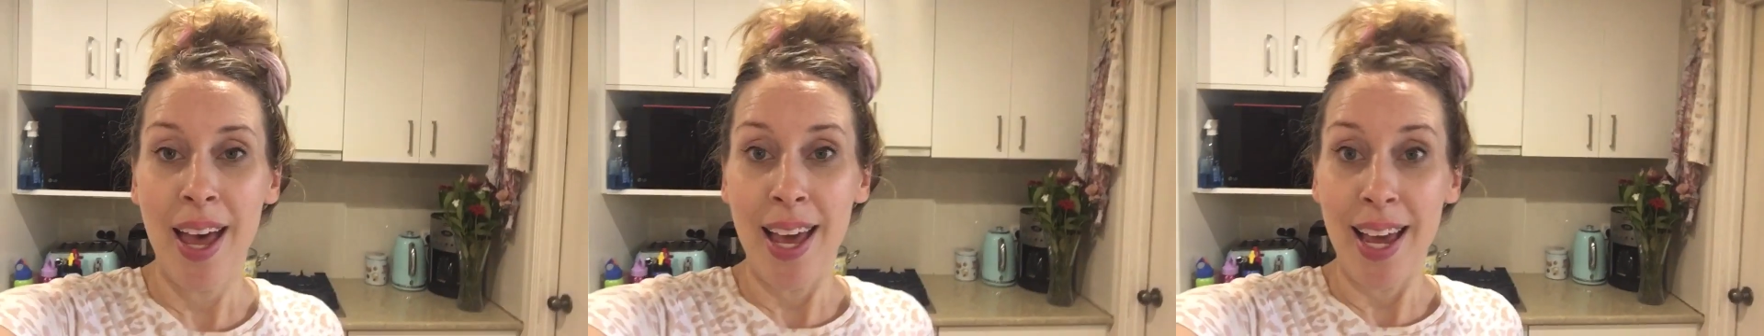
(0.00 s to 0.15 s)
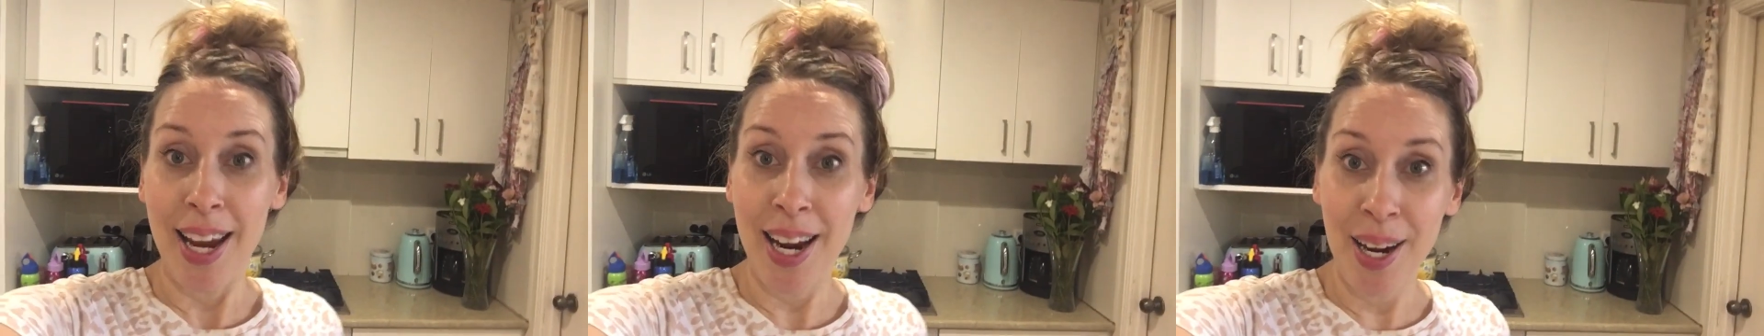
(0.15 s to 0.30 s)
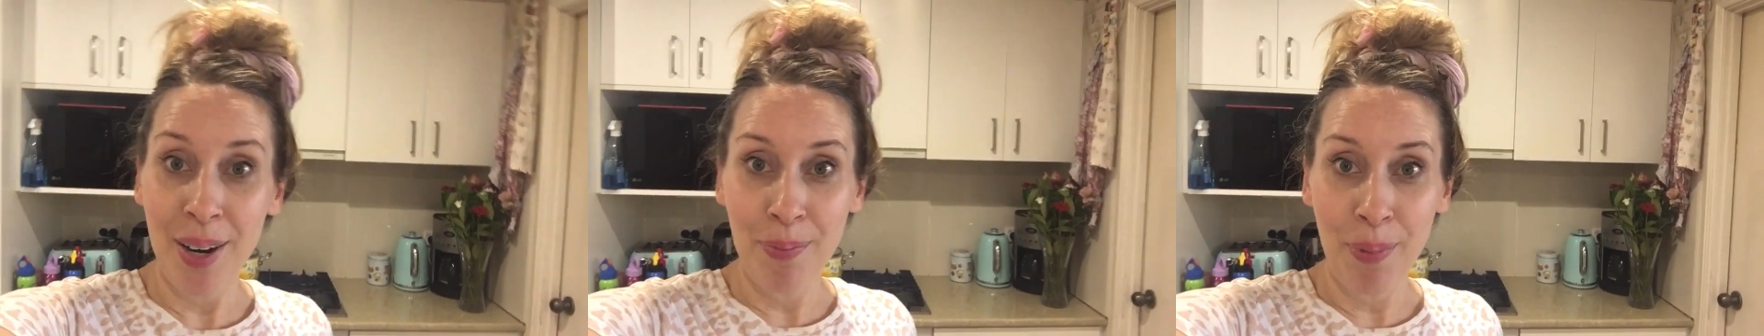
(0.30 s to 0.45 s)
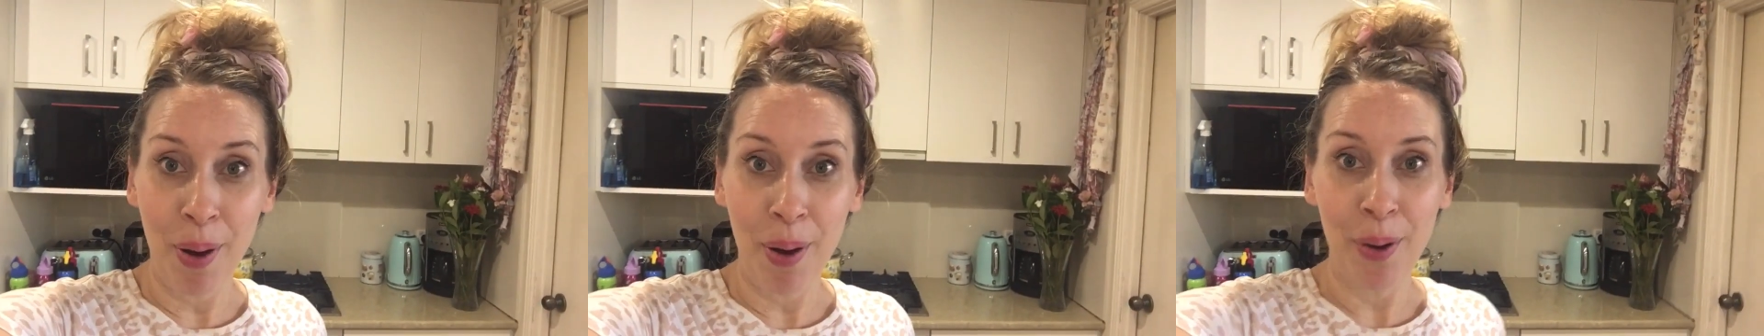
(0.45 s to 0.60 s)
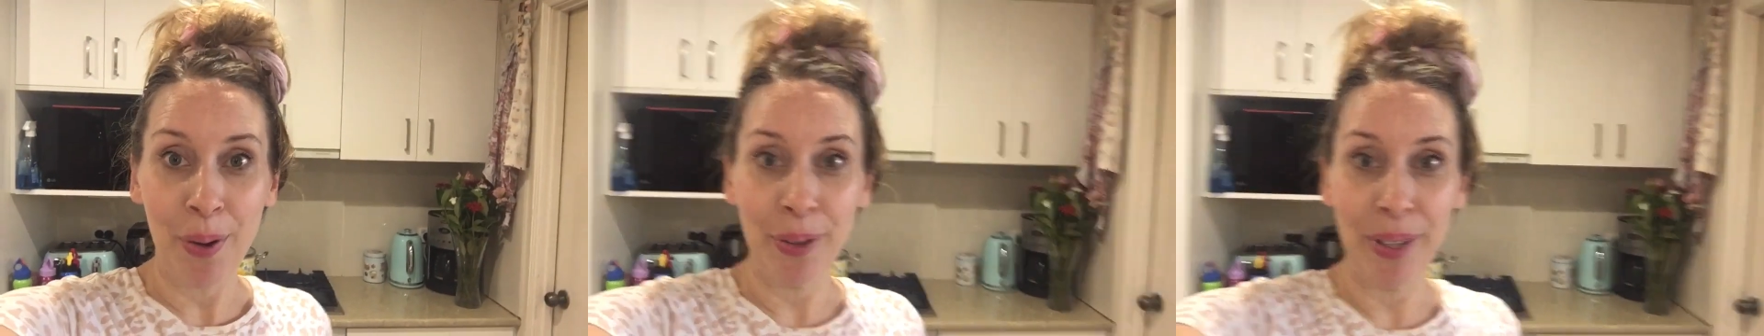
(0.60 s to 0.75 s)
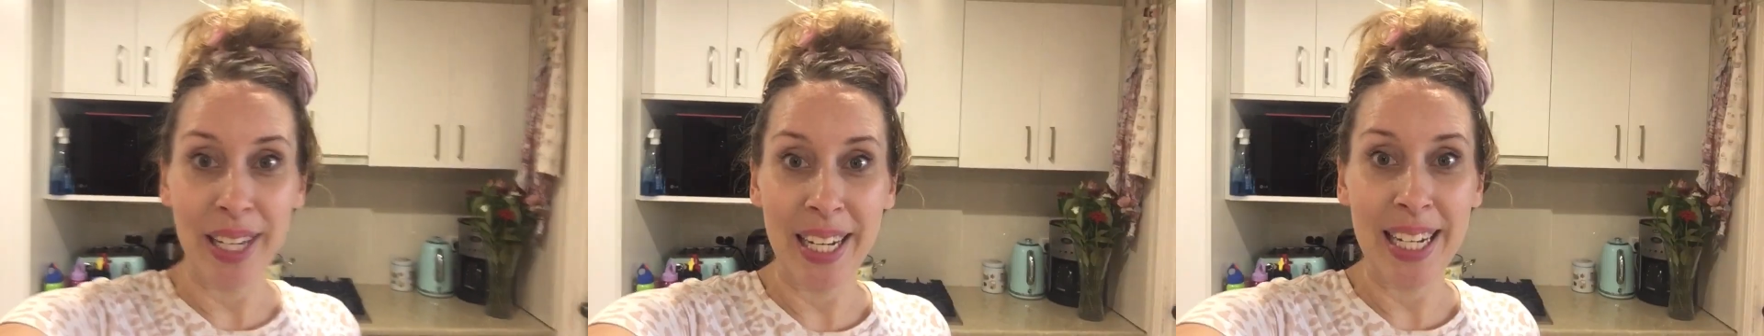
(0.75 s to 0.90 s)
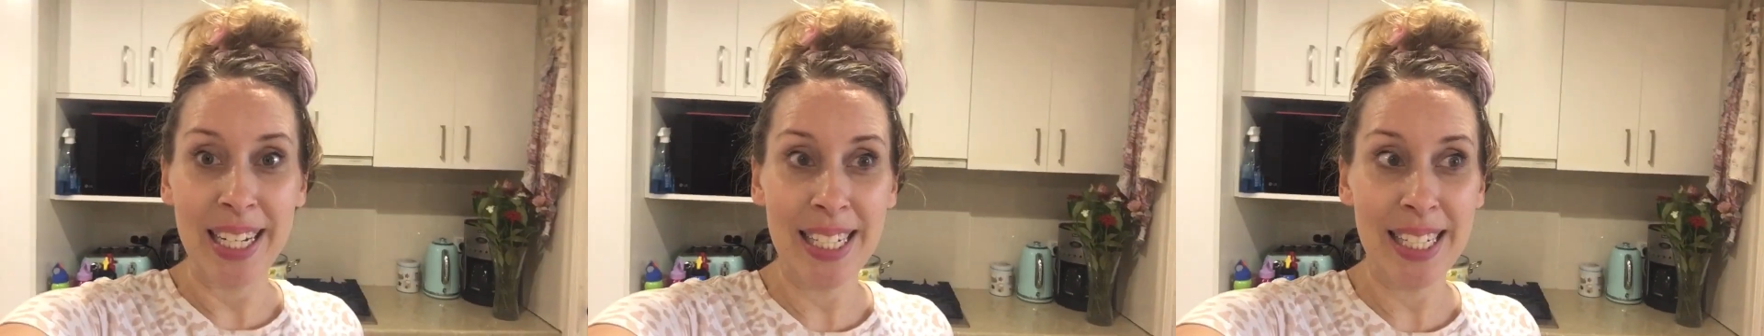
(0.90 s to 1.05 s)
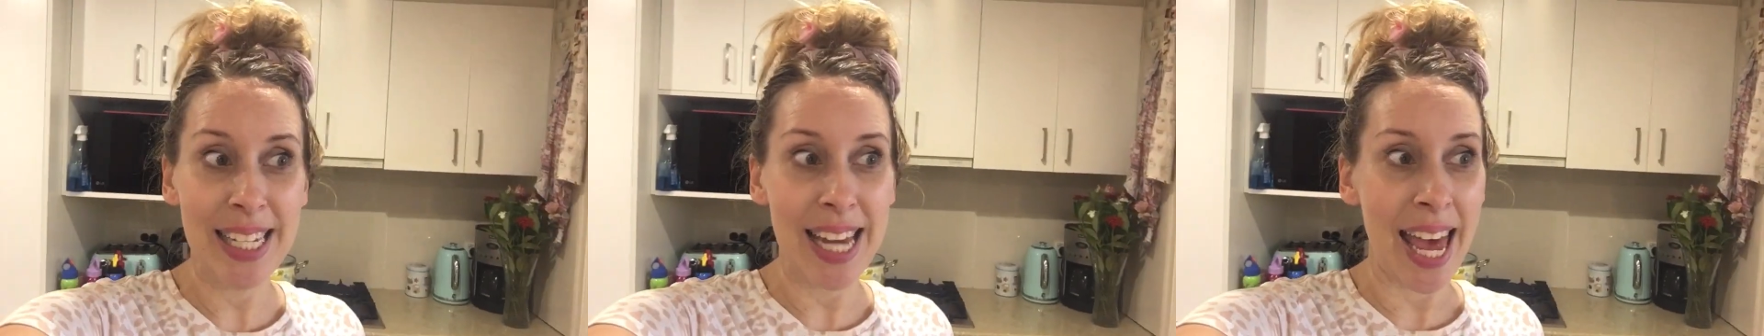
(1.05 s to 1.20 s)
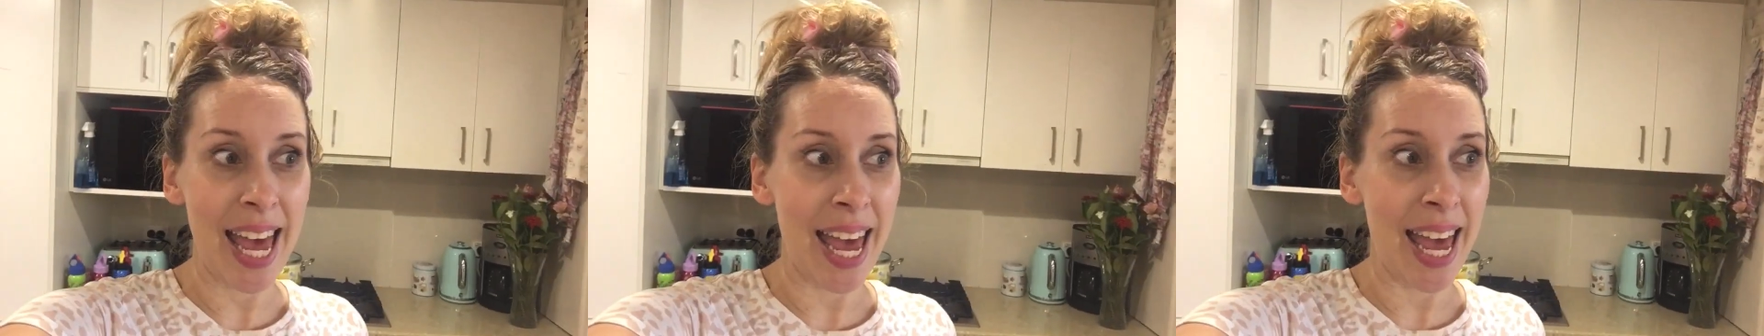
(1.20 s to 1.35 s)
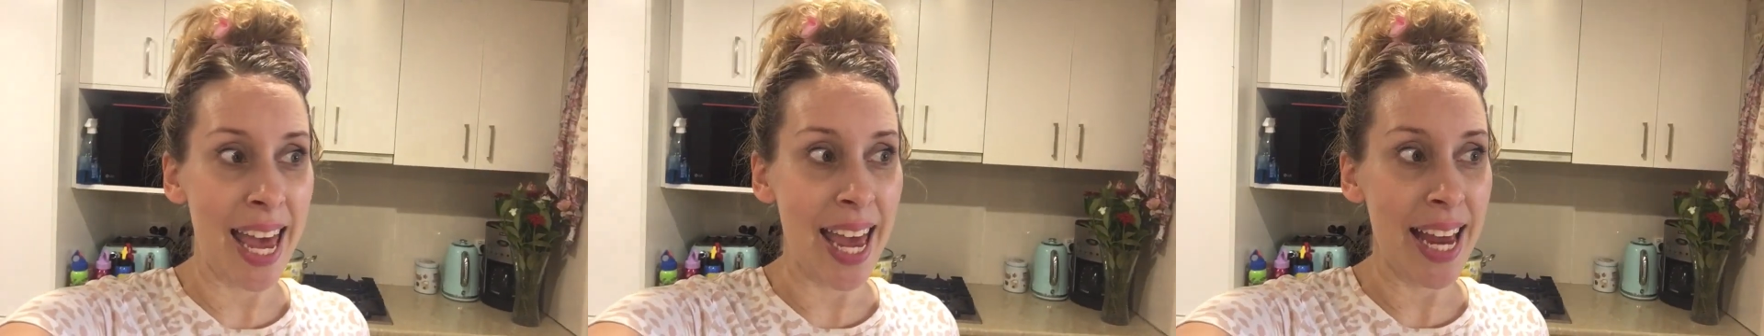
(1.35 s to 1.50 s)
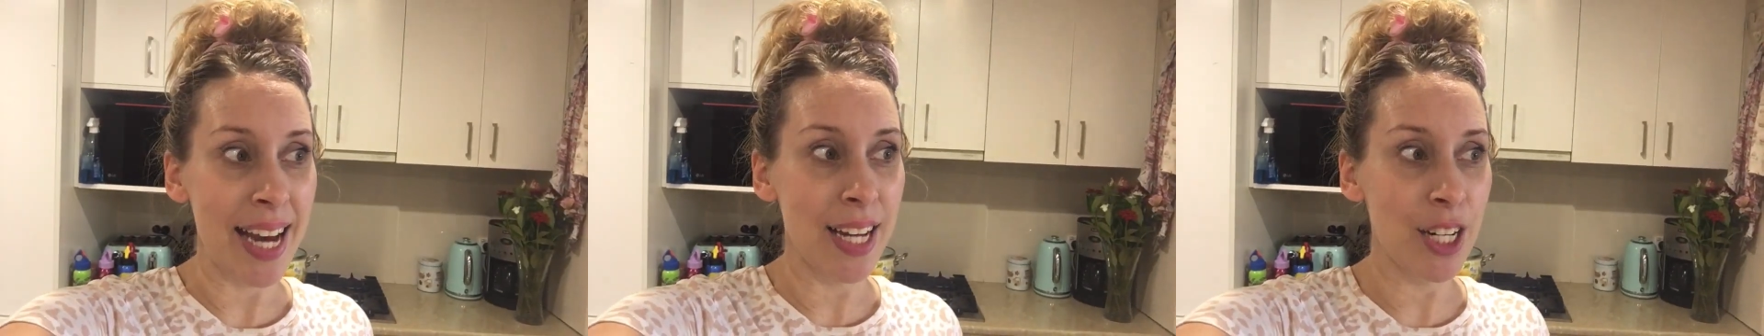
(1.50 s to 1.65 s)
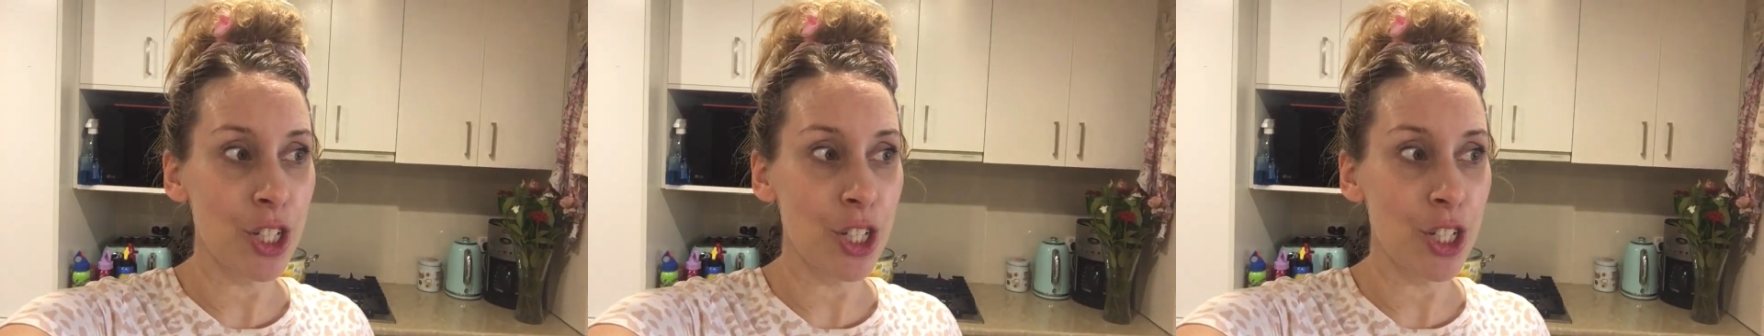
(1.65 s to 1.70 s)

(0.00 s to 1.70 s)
in Poland, and